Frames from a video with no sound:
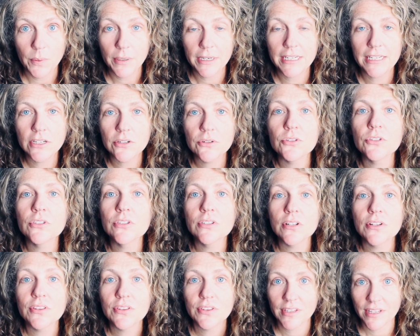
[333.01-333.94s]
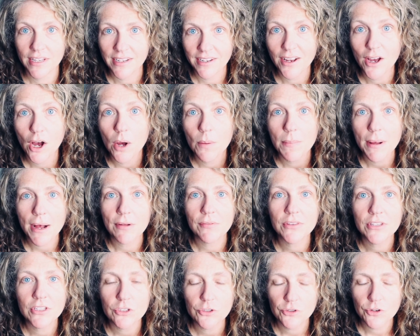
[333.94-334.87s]
But here's the thing
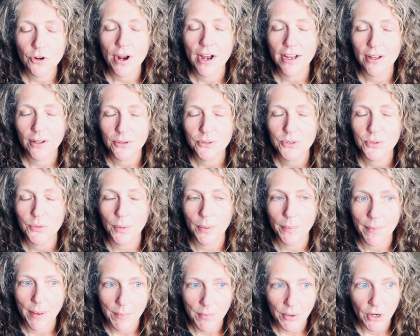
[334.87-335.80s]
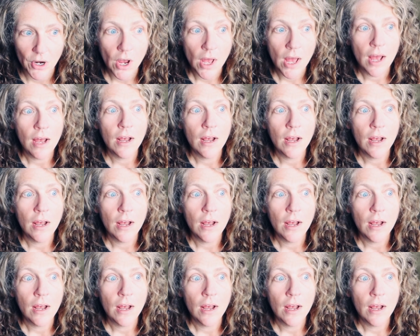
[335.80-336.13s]
about this trial to remember.